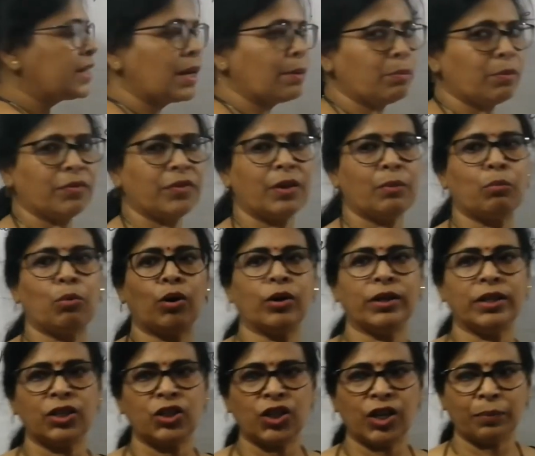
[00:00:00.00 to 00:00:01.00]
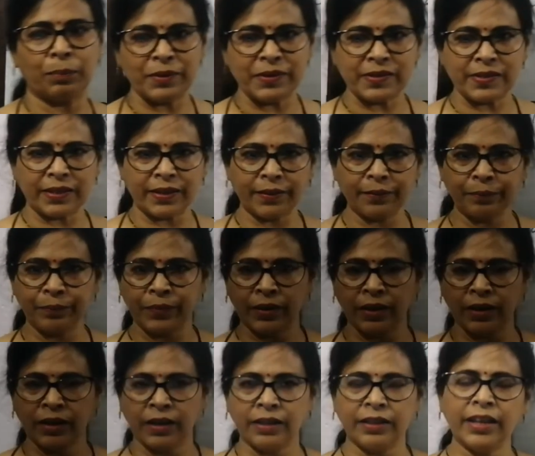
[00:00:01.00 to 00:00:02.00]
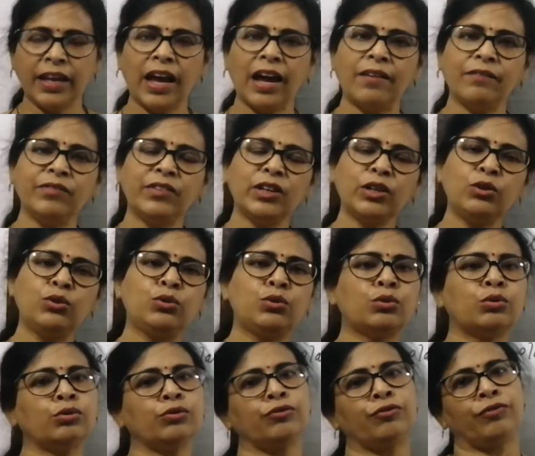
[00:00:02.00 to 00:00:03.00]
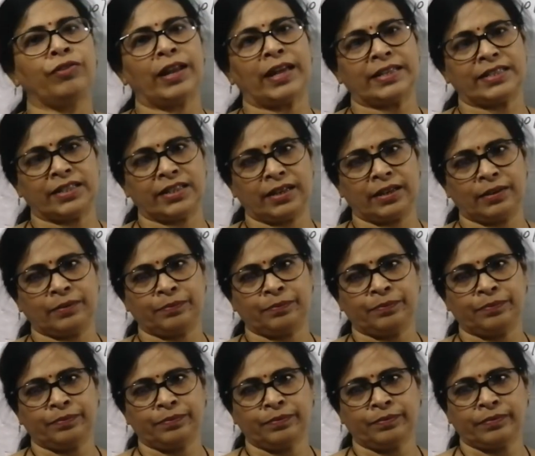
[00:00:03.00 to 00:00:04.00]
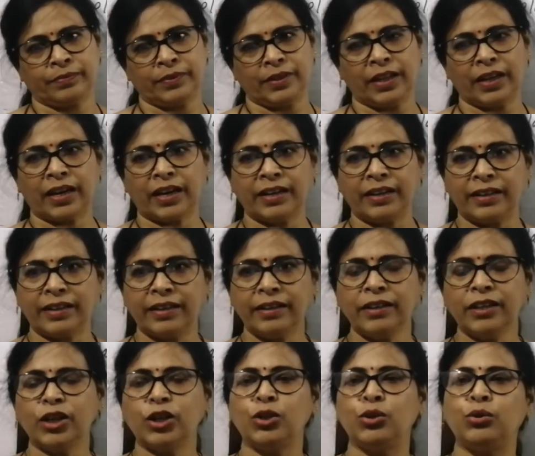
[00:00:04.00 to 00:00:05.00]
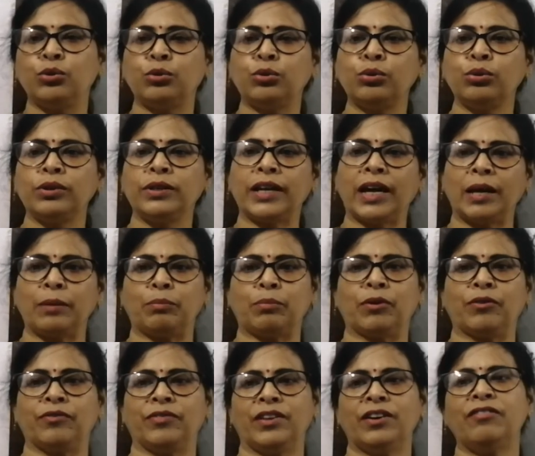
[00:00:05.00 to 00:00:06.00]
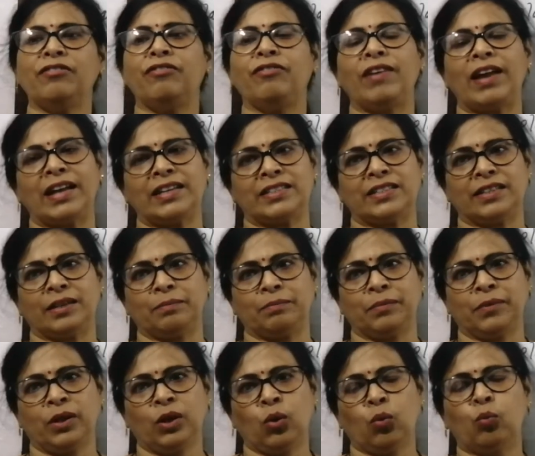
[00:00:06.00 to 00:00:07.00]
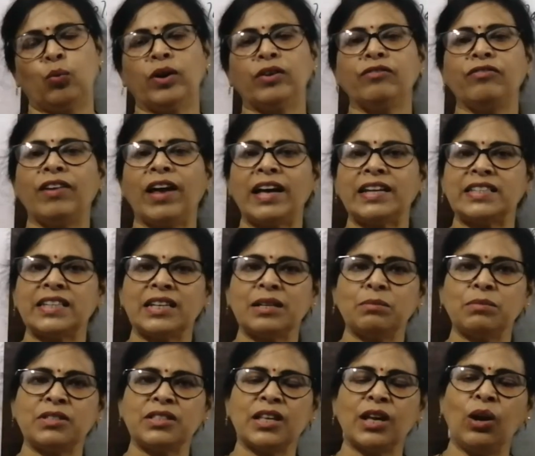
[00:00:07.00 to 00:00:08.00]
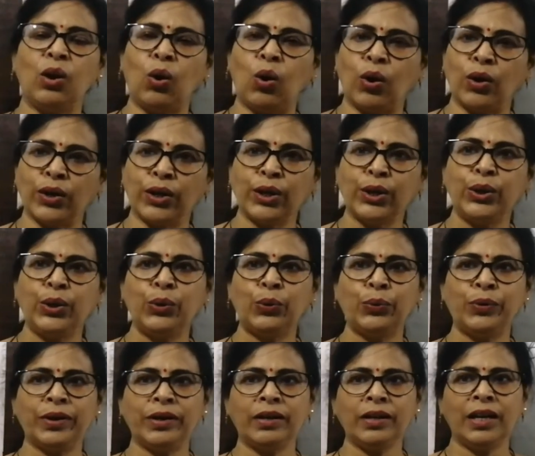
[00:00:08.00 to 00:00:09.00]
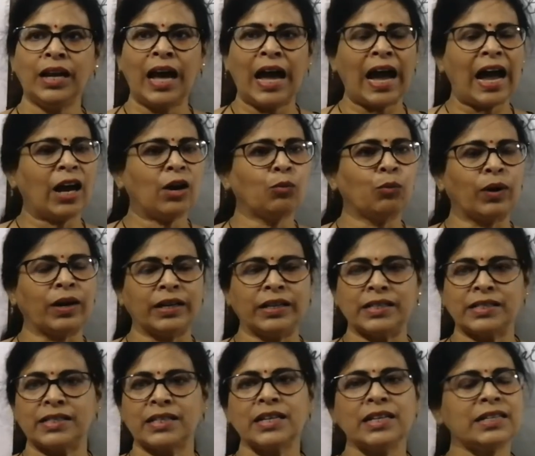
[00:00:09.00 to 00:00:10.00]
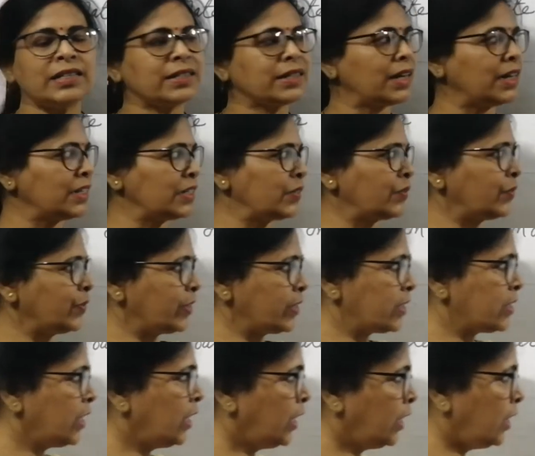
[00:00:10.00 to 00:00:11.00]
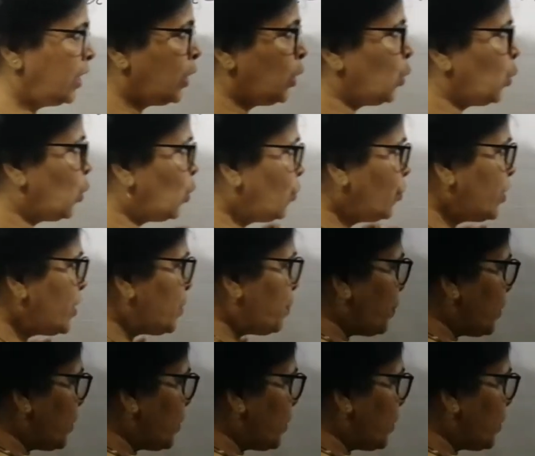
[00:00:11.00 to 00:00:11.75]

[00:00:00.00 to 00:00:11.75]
type of the body shape is there. They have the two flagella. They contain the two type of the flagellum. One flagellum is the longitudinal and one is the transverse. The groove is